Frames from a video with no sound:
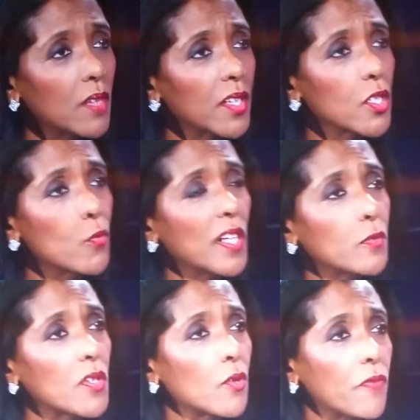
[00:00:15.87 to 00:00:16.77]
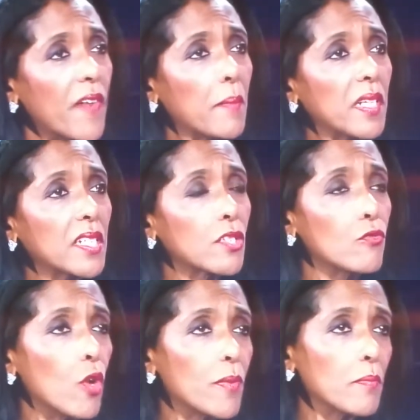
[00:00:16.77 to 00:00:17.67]
are that you went with your family
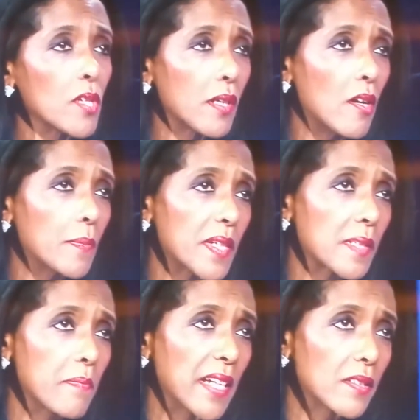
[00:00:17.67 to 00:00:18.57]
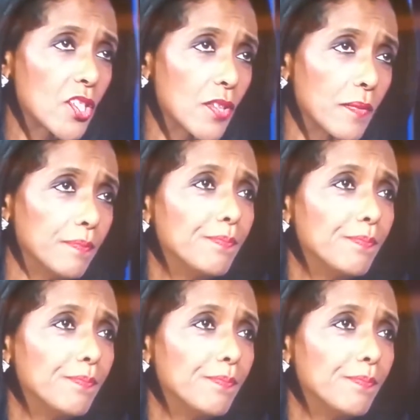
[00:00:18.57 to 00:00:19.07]
to Robert Mugabe's mansion